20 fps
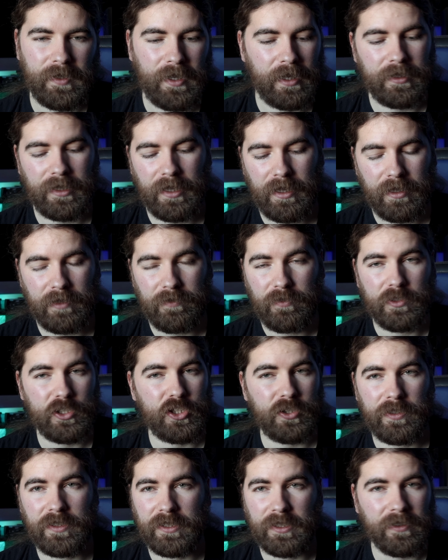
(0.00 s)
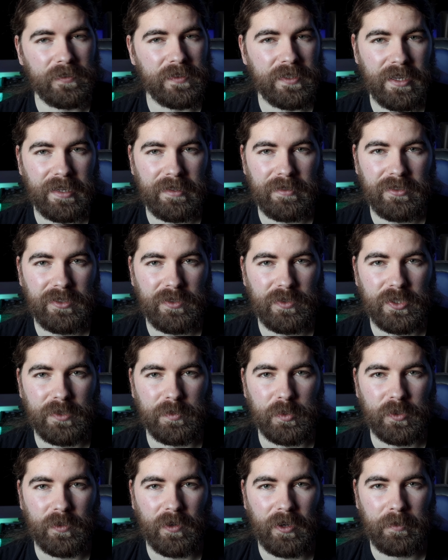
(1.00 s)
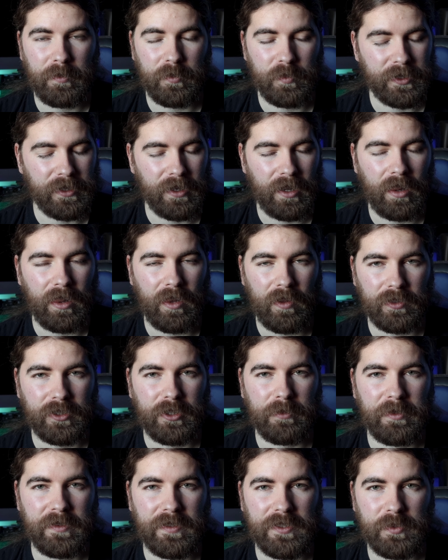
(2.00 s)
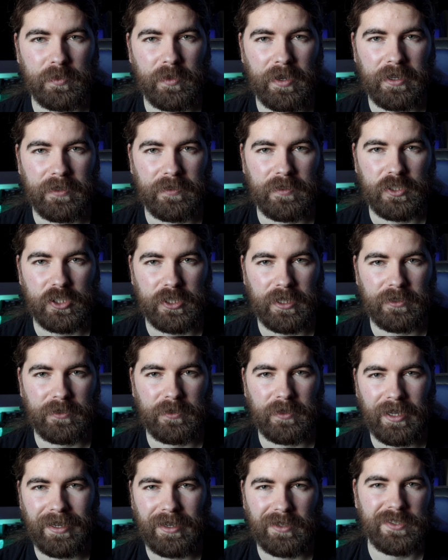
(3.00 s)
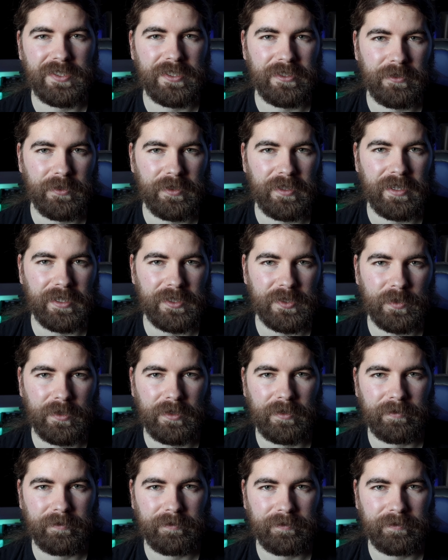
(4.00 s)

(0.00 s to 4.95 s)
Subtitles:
And again, if you enjoyed the content, do subscribe. We've got a lot coming this way on the channel, and I'll see you in the next one.